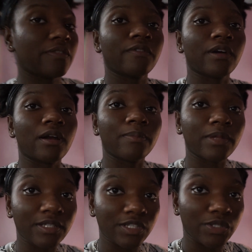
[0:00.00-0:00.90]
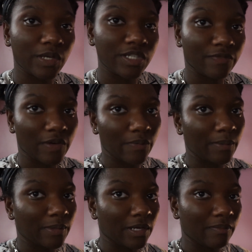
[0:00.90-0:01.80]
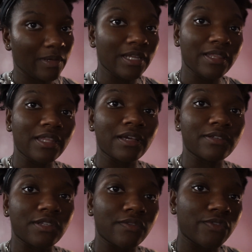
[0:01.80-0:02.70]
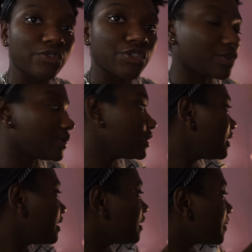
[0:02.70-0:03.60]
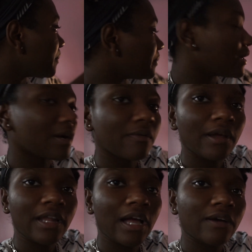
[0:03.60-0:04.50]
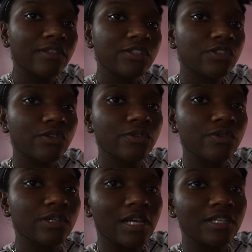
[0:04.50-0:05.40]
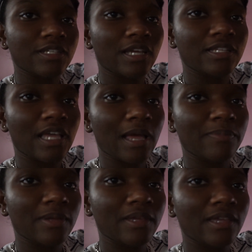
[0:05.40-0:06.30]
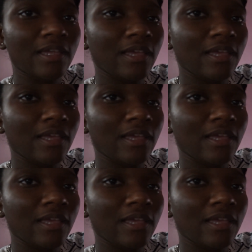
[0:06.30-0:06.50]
to figure out a plug situation if I want to plug up anything else in the future. But right now, this is so cool because I can just like tap it,